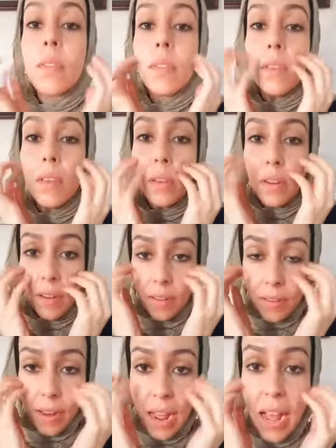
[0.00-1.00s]
You can also
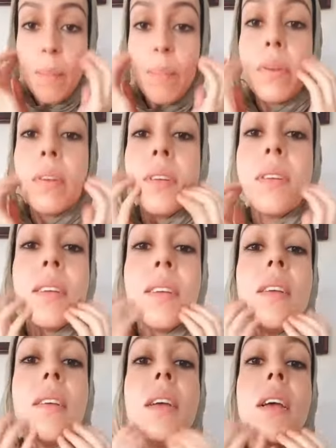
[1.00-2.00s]
tap.
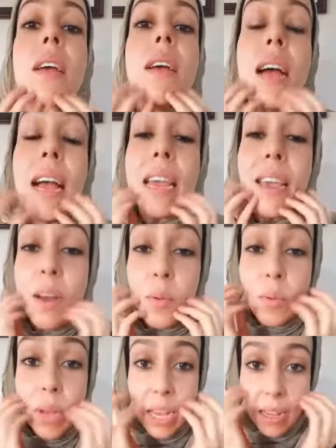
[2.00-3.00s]
I can't
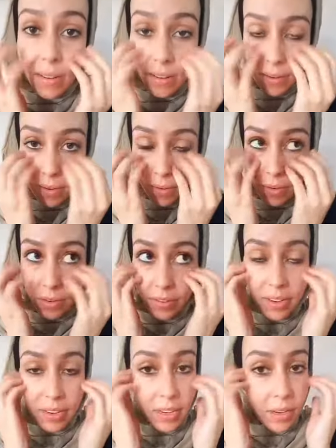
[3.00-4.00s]
wait to
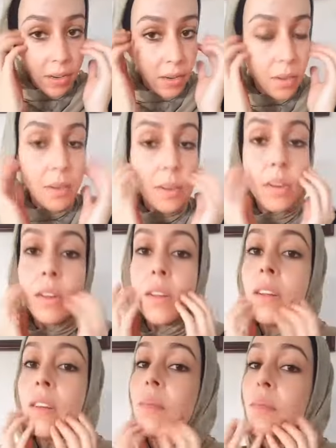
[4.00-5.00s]
share
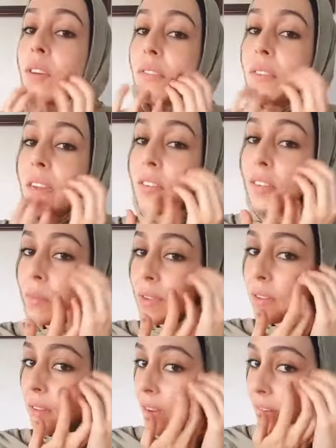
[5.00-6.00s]
more facial
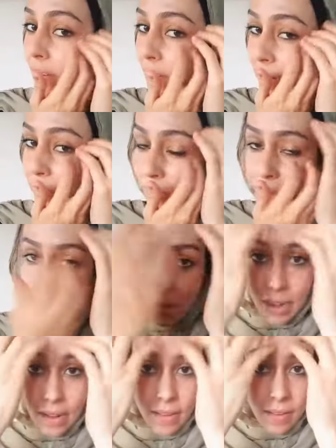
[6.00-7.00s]
massage stuff with you
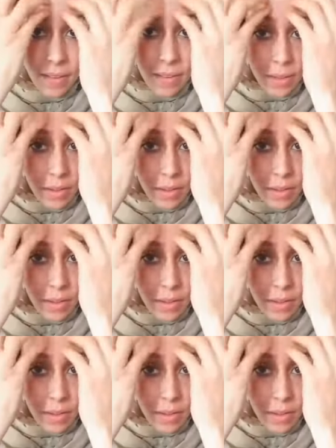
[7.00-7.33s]
guys,